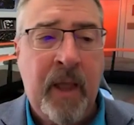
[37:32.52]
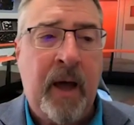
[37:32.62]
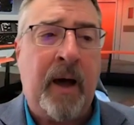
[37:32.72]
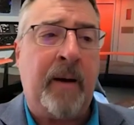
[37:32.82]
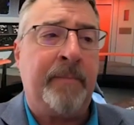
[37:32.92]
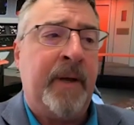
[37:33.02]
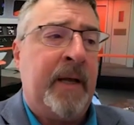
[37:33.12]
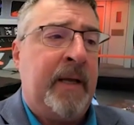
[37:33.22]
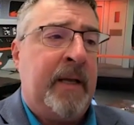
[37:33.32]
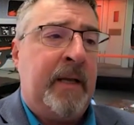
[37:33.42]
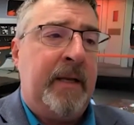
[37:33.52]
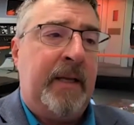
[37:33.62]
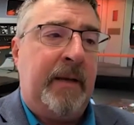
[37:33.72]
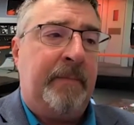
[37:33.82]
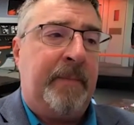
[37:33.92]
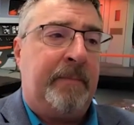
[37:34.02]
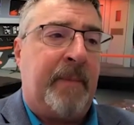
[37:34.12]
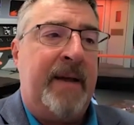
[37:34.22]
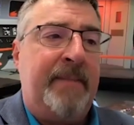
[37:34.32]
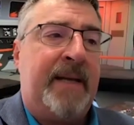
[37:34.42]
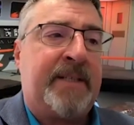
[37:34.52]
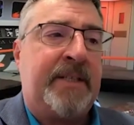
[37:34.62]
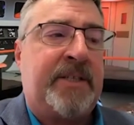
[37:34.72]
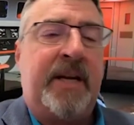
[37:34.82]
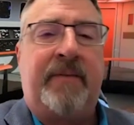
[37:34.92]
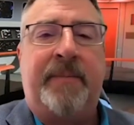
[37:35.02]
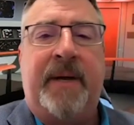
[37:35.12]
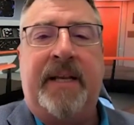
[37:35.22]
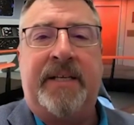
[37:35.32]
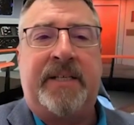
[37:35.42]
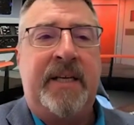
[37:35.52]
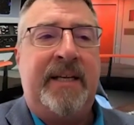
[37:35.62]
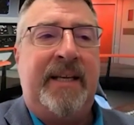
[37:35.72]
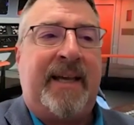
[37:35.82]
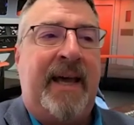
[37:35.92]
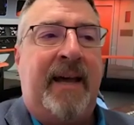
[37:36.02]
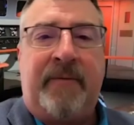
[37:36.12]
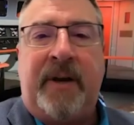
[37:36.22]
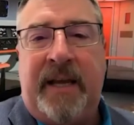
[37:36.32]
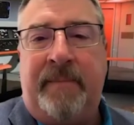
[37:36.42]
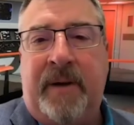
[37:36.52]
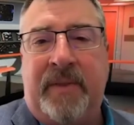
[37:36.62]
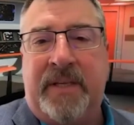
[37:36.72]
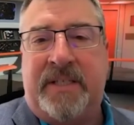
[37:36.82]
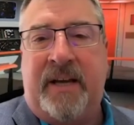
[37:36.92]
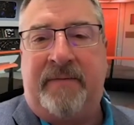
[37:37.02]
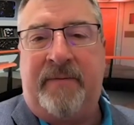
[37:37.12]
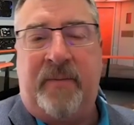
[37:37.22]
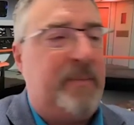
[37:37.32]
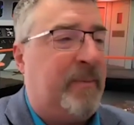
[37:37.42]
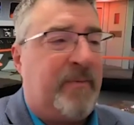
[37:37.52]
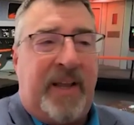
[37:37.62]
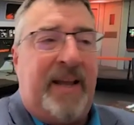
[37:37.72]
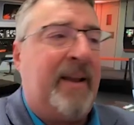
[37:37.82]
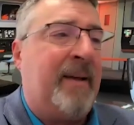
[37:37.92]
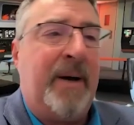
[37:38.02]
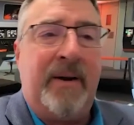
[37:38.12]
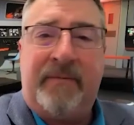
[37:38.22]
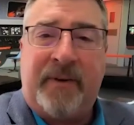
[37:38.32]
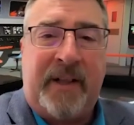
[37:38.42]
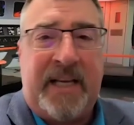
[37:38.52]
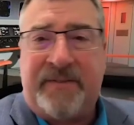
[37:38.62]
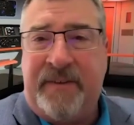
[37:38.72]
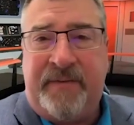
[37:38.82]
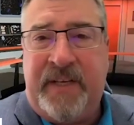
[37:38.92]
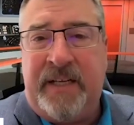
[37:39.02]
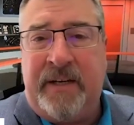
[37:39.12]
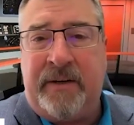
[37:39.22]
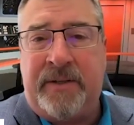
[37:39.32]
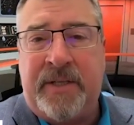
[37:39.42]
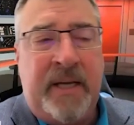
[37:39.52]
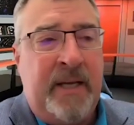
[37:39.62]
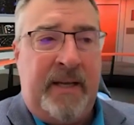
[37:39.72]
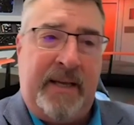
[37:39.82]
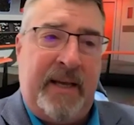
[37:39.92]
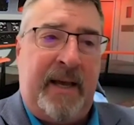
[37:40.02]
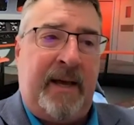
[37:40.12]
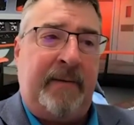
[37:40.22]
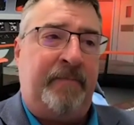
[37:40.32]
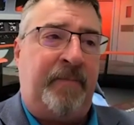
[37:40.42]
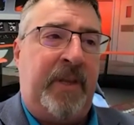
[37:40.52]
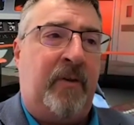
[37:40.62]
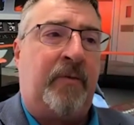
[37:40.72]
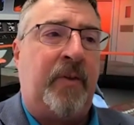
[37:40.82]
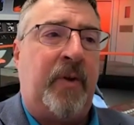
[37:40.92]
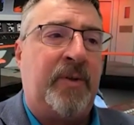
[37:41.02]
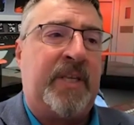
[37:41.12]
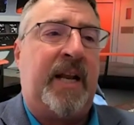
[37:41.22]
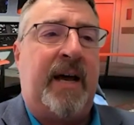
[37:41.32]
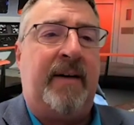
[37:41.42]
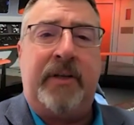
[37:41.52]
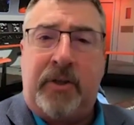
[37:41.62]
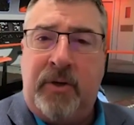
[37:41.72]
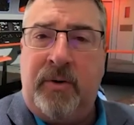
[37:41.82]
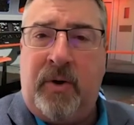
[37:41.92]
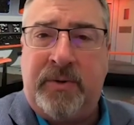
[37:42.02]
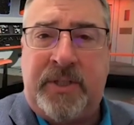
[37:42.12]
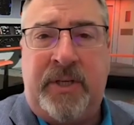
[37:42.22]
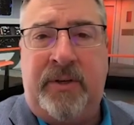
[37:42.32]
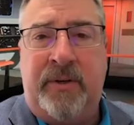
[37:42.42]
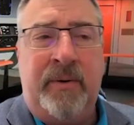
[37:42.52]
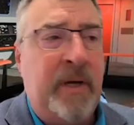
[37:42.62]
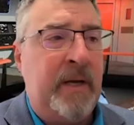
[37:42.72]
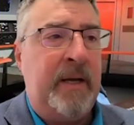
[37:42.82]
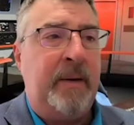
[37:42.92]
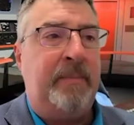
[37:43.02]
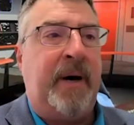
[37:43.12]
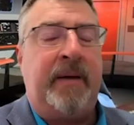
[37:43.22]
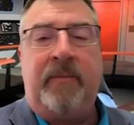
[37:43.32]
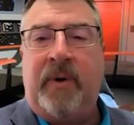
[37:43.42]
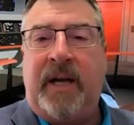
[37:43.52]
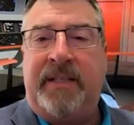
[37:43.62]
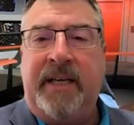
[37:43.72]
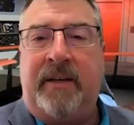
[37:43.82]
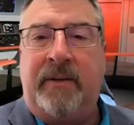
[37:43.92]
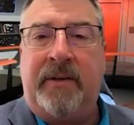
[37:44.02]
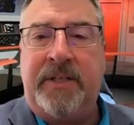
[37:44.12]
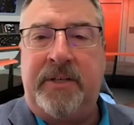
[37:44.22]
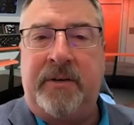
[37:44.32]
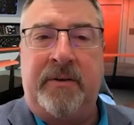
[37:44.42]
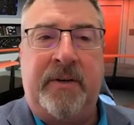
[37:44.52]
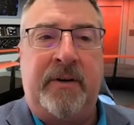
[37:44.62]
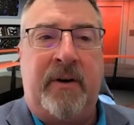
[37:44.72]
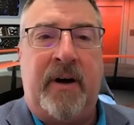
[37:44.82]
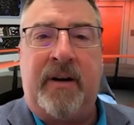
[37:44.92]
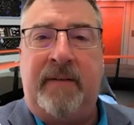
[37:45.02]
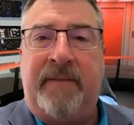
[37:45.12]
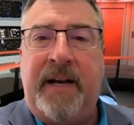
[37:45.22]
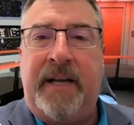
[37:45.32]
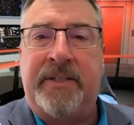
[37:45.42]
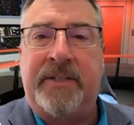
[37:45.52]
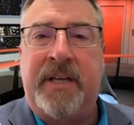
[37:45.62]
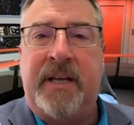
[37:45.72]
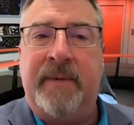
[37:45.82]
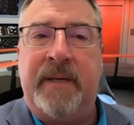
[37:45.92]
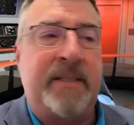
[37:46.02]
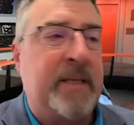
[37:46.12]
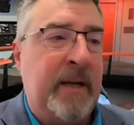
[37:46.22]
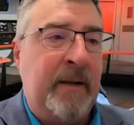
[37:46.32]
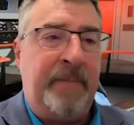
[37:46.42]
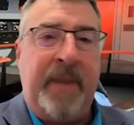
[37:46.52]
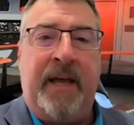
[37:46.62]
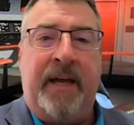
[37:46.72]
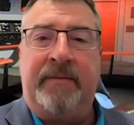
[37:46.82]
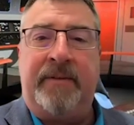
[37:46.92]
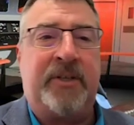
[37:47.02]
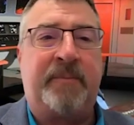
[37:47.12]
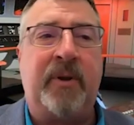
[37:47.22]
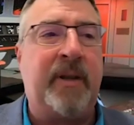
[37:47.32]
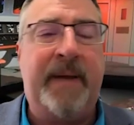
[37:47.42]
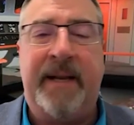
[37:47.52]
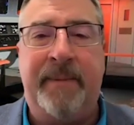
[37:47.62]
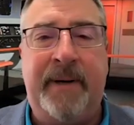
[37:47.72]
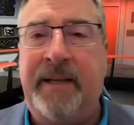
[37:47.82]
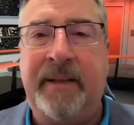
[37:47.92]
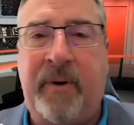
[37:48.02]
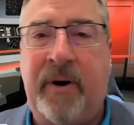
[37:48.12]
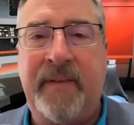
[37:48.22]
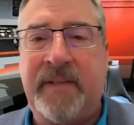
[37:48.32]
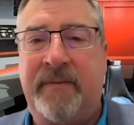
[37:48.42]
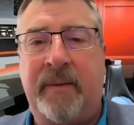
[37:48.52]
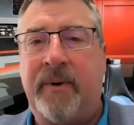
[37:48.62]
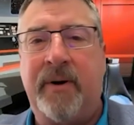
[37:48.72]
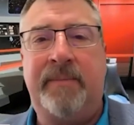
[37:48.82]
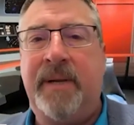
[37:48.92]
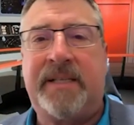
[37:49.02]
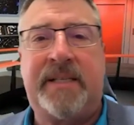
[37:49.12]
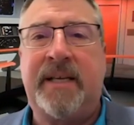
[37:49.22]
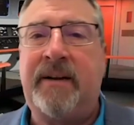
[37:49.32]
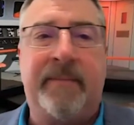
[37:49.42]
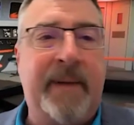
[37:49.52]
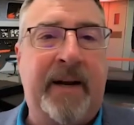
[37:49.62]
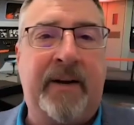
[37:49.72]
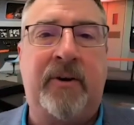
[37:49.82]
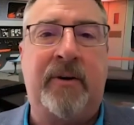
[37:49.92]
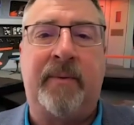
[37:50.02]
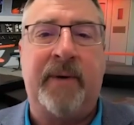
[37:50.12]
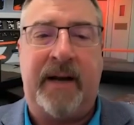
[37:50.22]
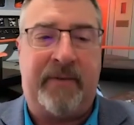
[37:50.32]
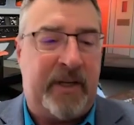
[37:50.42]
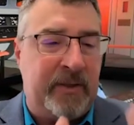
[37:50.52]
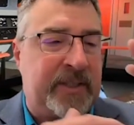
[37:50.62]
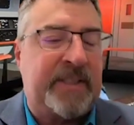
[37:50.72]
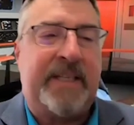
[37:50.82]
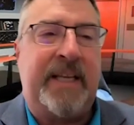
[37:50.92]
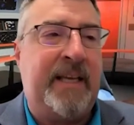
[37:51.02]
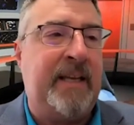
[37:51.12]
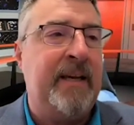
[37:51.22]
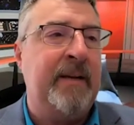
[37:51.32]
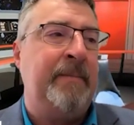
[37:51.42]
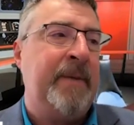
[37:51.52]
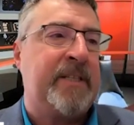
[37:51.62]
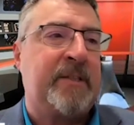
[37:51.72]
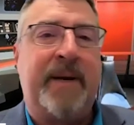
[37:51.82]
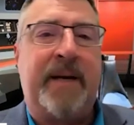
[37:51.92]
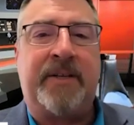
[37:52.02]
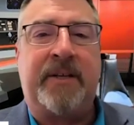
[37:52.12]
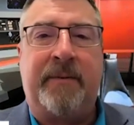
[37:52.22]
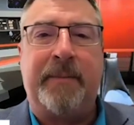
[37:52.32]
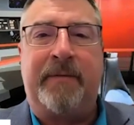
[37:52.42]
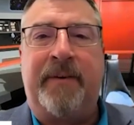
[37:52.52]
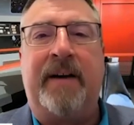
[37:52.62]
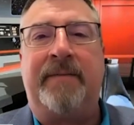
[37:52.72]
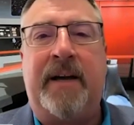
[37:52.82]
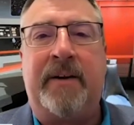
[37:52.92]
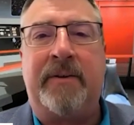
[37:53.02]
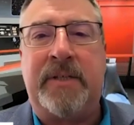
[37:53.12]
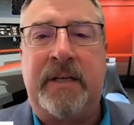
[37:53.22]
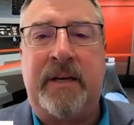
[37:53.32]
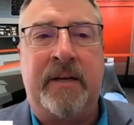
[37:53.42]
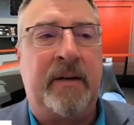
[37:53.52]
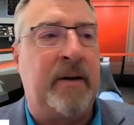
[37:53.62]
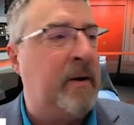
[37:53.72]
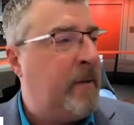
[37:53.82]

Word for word: um, my message to everybody is you can't forget about this stuff. We've been forgetting about it for the last fifteen years. And, you know, for those that haven't, kudos to you. But when I take a look at your, your audited financial statements, and you just pull up anybody in the province of Alberta, B C, or Manitoba, or whatever, you'll see, especially from the five thousand and under,